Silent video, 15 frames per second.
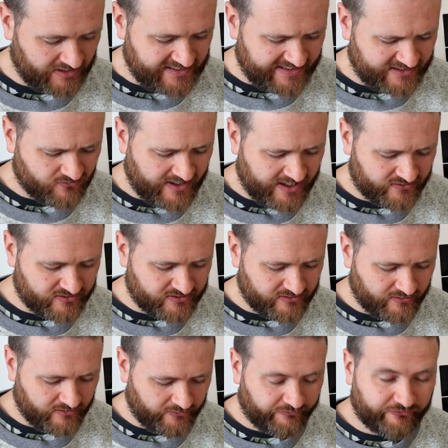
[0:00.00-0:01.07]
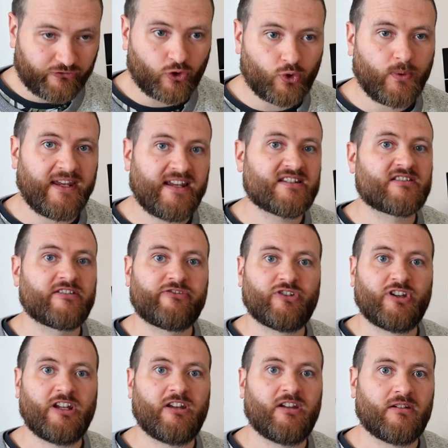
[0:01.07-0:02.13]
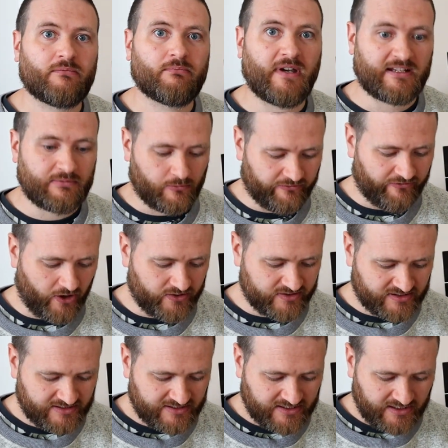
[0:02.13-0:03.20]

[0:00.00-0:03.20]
takes around 4 weeks to fully metamorphose.